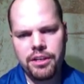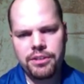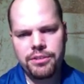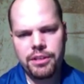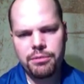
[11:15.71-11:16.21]

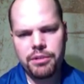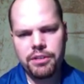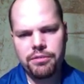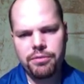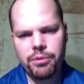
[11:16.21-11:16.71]
So then we
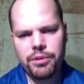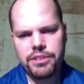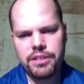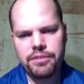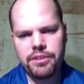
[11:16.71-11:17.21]
get
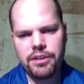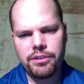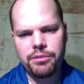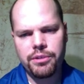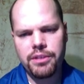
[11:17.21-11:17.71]

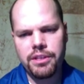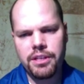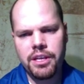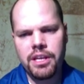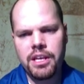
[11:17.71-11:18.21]
4,700
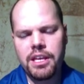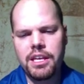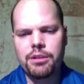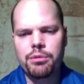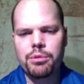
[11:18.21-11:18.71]

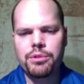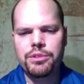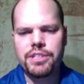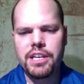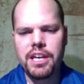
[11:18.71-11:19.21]

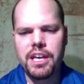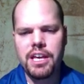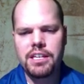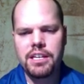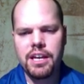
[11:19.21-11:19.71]
equals
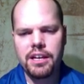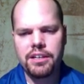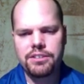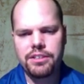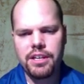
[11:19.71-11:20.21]

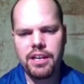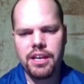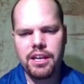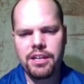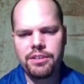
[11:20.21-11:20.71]
8x,
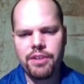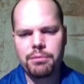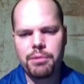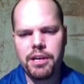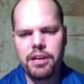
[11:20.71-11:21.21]
and
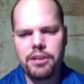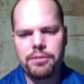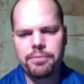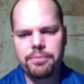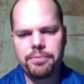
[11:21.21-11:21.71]
divide by 8.
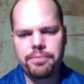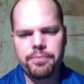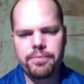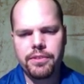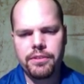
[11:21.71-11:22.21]

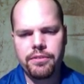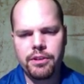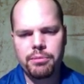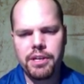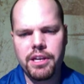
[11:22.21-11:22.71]

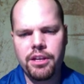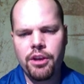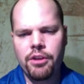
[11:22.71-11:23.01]
Divide by 8.